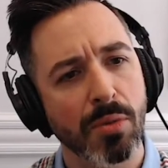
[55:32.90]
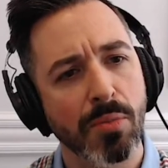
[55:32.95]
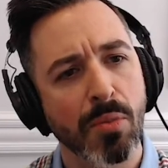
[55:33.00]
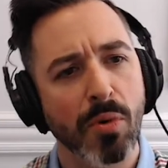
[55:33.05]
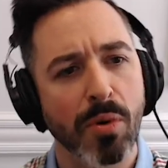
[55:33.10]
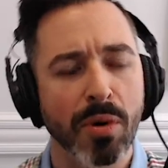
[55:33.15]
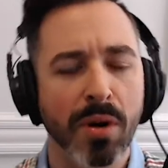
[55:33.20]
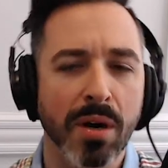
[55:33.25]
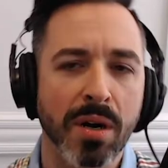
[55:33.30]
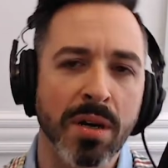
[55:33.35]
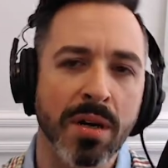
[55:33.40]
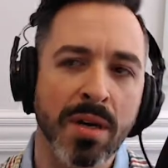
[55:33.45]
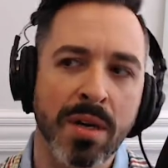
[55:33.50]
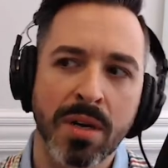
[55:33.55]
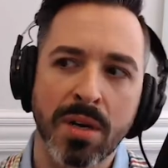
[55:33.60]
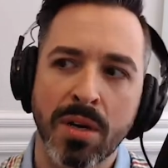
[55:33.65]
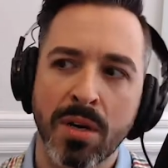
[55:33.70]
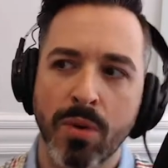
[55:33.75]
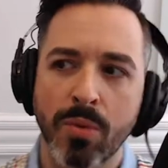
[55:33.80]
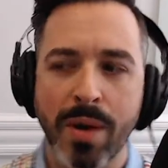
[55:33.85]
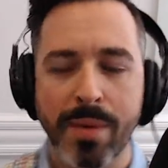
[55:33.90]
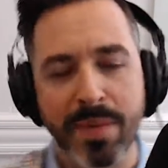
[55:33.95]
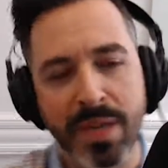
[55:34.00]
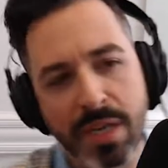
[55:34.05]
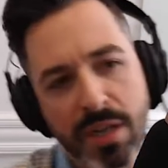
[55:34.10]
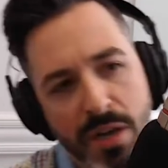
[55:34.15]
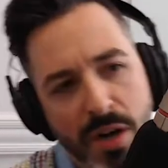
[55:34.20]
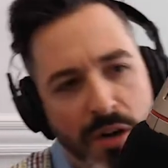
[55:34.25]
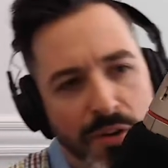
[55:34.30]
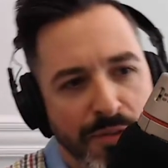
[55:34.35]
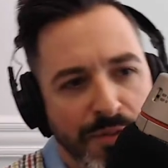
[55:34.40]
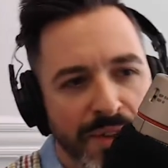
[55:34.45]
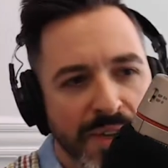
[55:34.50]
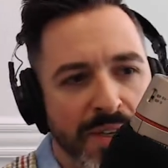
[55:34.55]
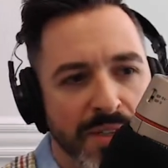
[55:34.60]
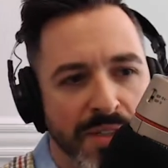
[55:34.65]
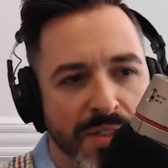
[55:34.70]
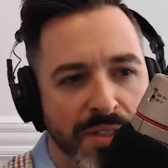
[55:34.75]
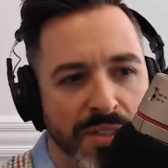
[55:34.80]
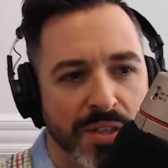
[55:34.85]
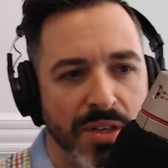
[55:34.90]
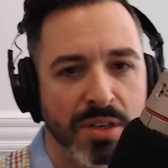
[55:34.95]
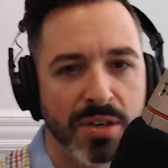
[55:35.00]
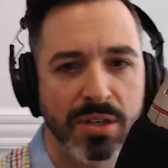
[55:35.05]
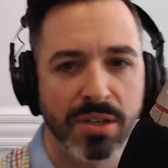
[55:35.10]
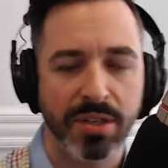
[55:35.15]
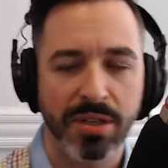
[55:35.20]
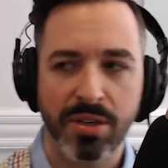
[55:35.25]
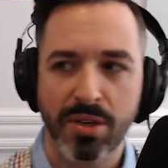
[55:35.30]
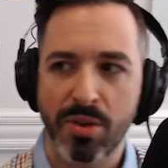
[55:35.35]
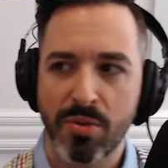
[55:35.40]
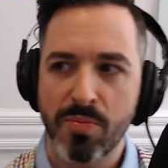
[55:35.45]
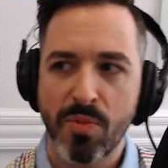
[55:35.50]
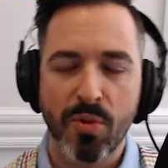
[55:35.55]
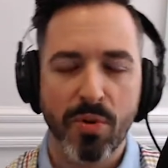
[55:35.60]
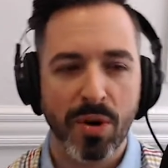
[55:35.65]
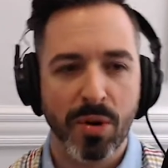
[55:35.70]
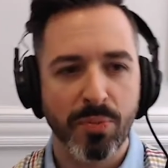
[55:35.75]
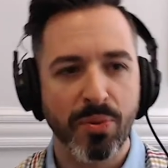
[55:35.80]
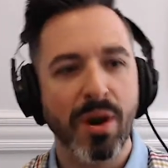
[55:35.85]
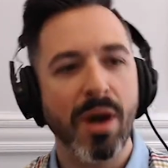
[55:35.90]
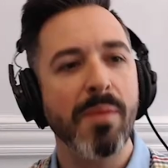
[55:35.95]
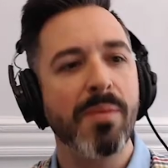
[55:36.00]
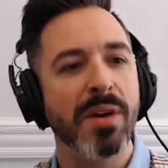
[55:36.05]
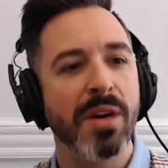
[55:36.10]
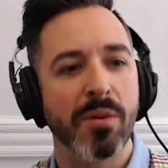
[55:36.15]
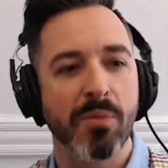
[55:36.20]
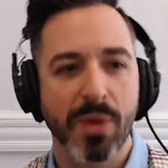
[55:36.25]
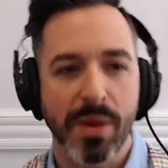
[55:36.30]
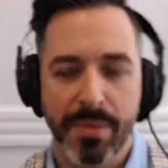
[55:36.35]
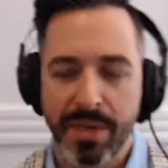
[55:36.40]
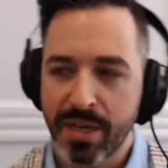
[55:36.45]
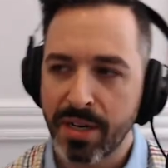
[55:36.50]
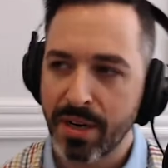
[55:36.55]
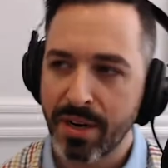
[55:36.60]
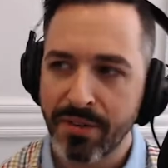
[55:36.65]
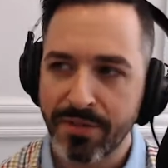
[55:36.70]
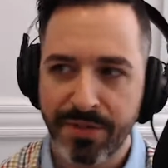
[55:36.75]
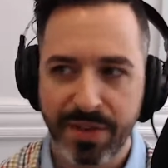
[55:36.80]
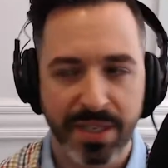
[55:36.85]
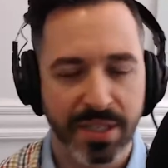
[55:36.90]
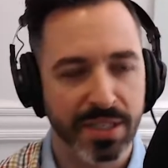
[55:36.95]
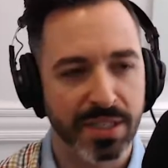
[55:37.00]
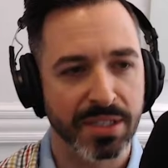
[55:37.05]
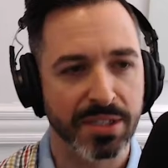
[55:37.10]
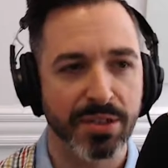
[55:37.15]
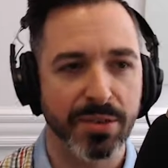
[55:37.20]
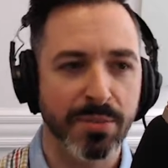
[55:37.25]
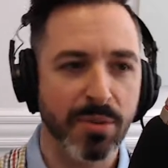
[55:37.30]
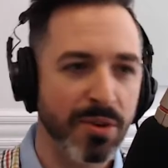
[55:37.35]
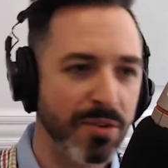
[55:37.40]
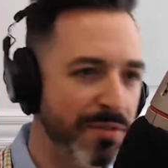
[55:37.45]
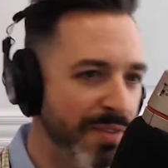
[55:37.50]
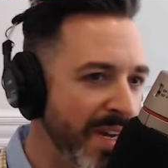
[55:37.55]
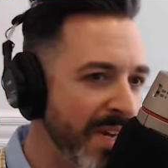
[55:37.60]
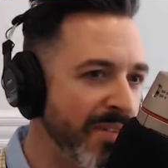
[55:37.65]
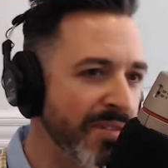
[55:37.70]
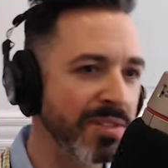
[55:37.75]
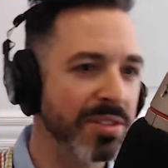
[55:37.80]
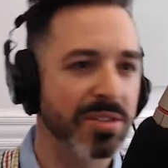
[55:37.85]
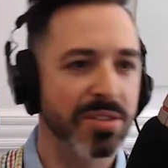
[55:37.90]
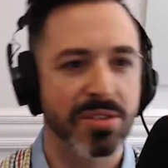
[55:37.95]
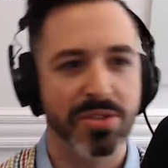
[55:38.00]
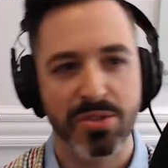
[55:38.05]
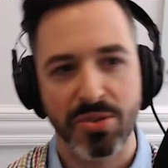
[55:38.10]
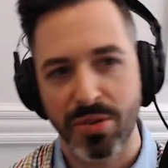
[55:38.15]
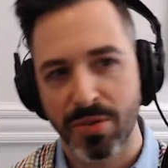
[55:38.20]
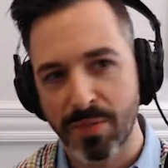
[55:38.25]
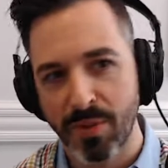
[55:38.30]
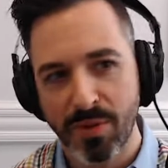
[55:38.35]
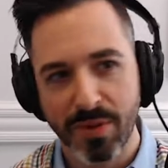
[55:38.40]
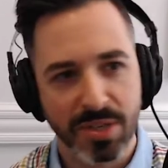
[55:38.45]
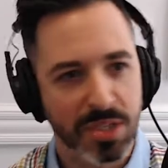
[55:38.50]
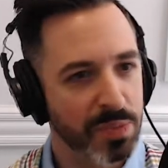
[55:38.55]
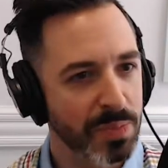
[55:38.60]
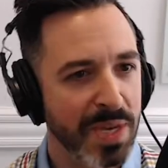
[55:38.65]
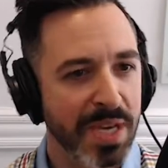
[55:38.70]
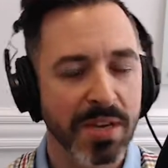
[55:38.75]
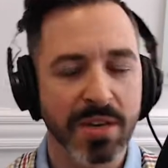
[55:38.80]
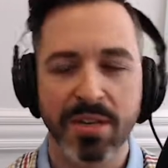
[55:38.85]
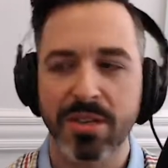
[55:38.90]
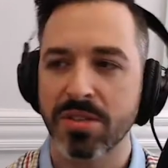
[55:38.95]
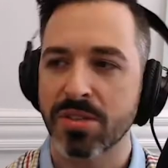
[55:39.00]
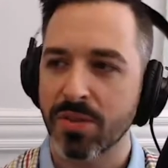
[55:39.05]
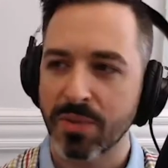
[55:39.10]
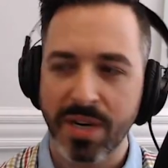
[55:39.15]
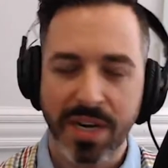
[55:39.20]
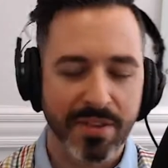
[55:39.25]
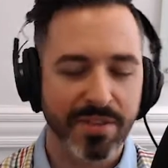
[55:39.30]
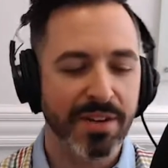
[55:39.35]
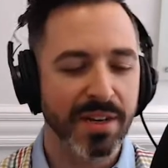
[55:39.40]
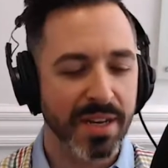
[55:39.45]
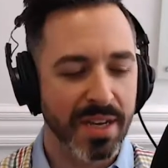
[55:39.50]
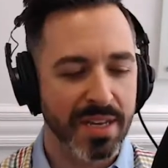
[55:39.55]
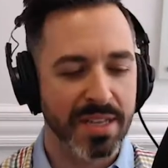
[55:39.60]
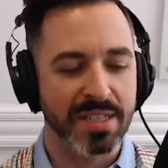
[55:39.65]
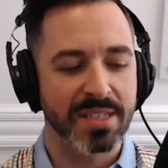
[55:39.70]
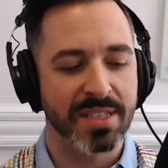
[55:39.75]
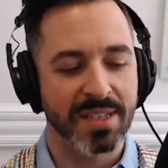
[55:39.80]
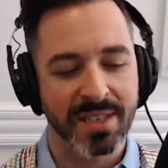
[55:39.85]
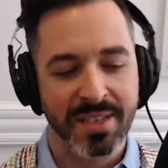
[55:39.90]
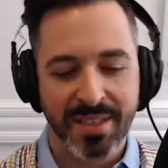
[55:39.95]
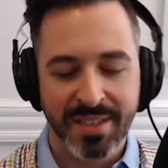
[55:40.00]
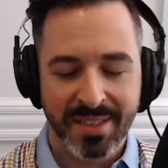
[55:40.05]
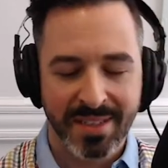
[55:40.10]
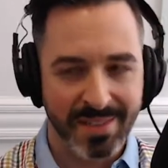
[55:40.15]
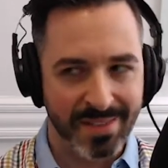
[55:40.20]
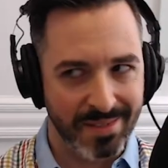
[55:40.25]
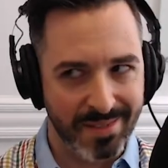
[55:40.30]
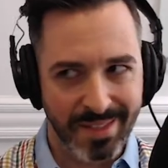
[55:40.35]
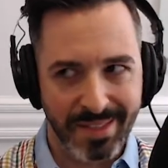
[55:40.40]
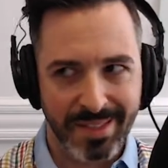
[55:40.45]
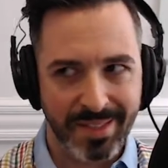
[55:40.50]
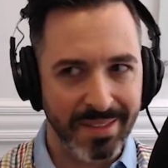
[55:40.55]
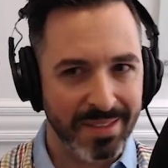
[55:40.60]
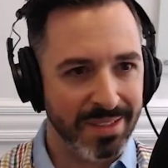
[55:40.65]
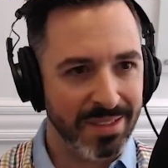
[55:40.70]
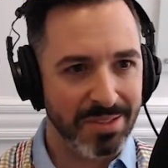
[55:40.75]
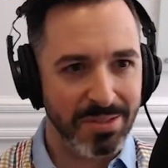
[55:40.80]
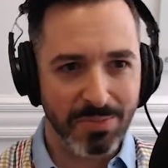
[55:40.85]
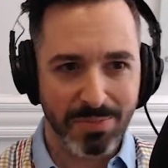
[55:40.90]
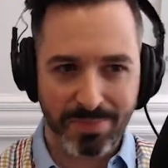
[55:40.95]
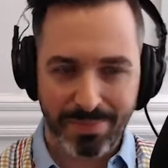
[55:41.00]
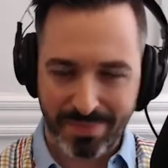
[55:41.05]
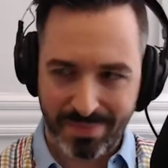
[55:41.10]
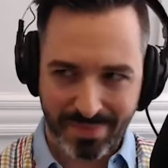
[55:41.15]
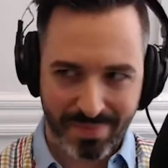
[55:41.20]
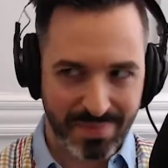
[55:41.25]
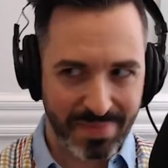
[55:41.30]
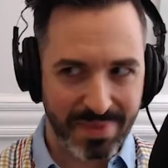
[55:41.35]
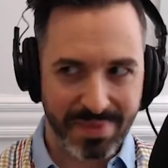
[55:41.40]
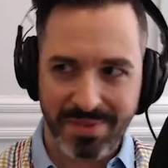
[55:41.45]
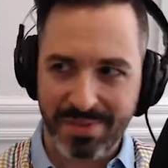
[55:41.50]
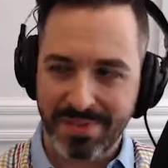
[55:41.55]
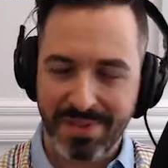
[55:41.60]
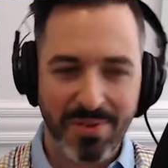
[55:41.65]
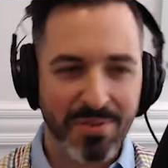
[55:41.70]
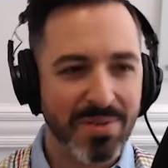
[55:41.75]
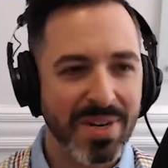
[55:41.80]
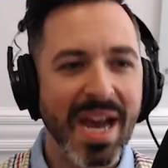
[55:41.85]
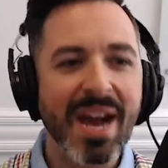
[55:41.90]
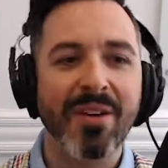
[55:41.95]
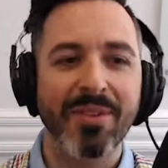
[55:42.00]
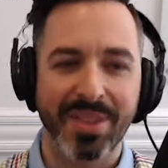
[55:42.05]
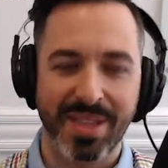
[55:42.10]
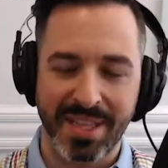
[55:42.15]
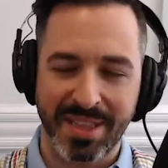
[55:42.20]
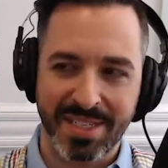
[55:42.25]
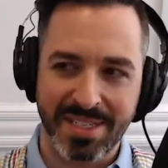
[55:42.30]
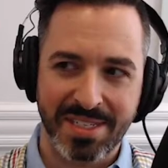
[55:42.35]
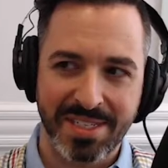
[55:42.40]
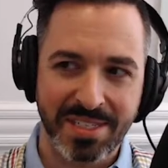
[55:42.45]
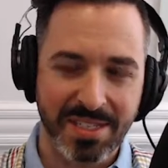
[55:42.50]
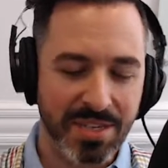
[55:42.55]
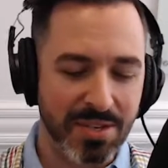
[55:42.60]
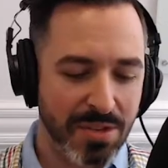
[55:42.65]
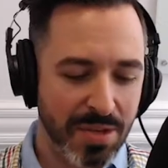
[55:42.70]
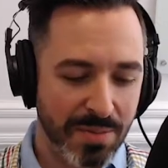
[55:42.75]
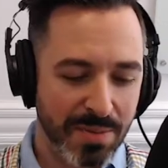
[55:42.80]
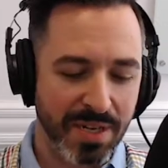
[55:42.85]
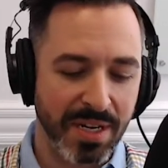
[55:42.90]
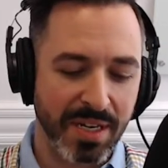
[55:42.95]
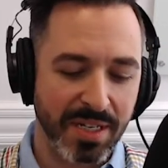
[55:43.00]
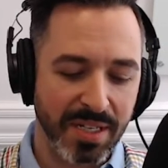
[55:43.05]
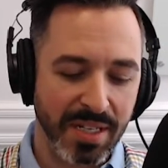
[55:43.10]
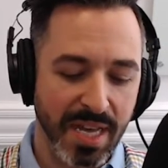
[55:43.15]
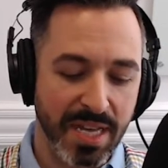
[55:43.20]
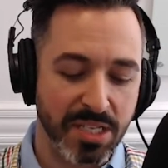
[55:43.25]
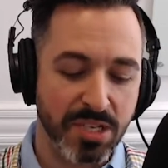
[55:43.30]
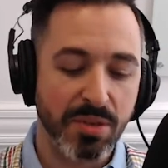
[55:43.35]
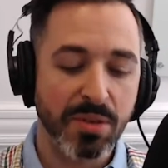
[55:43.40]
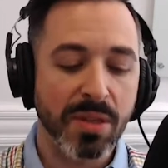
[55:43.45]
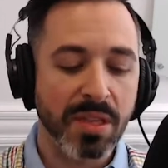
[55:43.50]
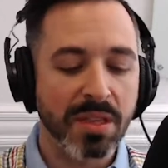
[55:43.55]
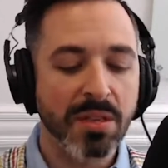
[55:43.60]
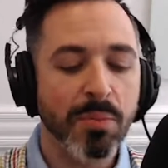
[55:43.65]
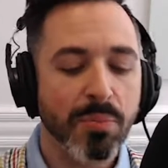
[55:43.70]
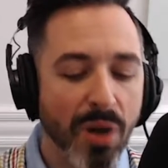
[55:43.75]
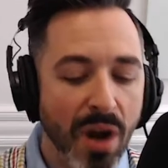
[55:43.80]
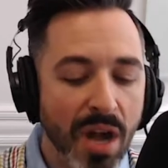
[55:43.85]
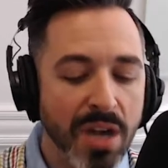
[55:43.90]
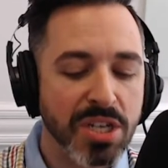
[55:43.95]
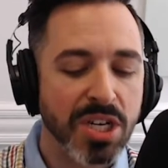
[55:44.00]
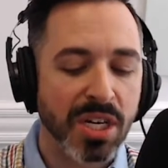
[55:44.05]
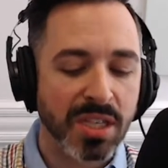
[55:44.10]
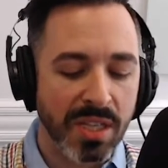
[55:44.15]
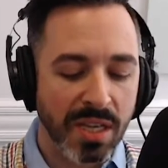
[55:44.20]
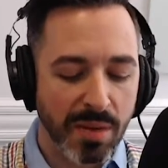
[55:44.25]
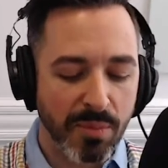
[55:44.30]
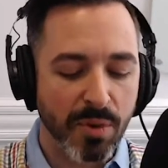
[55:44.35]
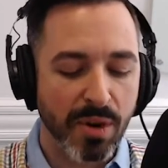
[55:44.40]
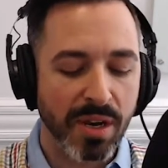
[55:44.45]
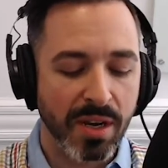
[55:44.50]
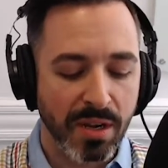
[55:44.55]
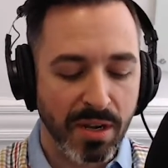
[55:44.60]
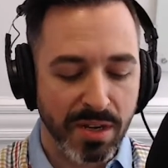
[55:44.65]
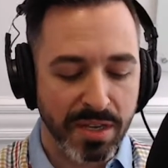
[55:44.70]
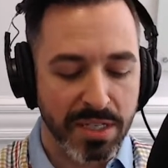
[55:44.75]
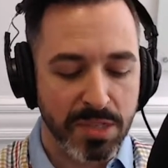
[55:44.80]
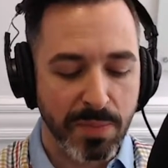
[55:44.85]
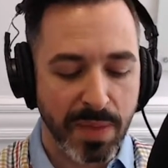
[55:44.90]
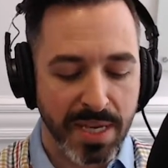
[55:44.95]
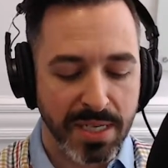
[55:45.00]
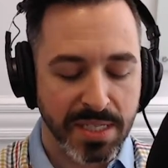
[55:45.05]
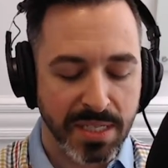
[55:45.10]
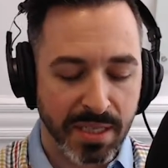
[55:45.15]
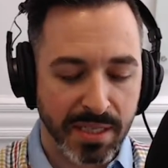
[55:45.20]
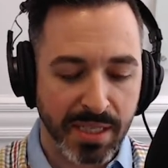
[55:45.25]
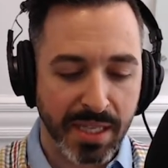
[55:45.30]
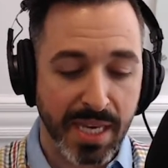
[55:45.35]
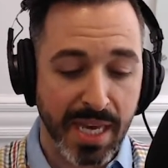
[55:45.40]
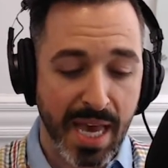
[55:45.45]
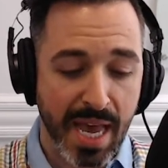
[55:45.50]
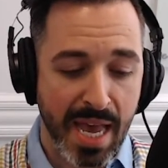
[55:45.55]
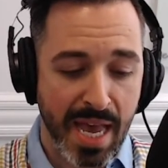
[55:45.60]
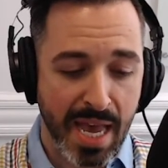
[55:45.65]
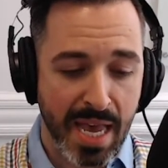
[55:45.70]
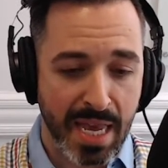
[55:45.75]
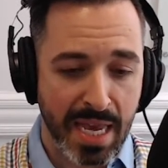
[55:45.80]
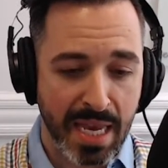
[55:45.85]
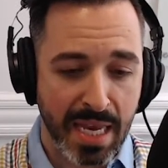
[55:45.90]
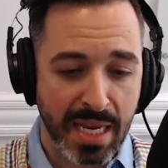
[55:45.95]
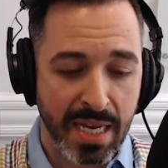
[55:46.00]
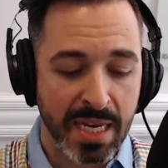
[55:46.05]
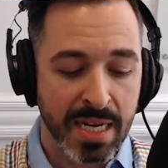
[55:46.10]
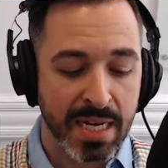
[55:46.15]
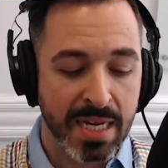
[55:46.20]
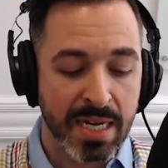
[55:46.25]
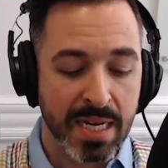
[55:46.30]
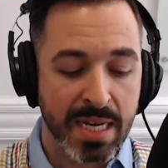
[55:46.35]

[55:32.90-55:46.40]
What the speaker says: more women in our field, or, you know, more prominent women in our field, or more founders, or more speakers, or whatever it is. Well, there's no doubt that this is contributing to that. So the project that I'm working on is basically a